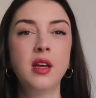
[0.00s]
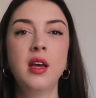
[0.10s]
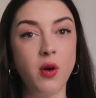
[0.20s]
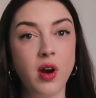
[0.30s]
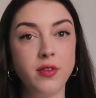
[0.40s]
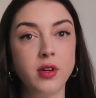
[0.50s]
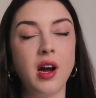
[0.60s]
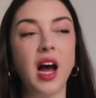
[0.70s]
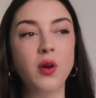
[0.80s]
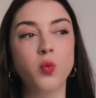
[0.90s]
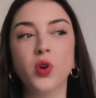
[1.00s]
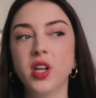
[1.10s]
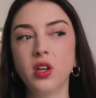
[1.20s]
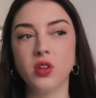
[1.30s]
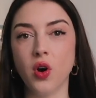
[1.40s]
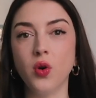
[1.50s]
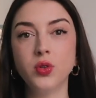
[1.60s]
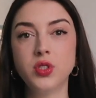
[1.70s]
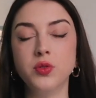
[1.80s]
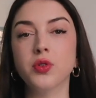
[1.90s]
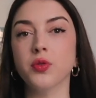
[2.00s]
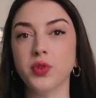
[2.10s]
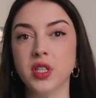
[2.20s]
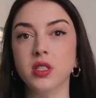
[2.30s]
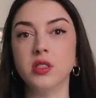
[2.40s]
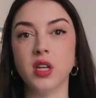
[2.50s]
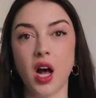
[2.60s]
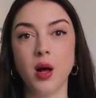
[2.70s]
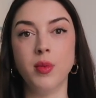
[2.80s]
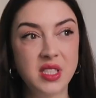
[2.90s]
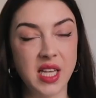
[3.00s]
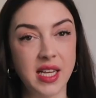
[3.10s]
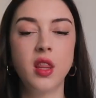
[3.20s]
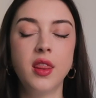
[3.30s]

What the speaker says: However, I wouldn't go to Korean job sites.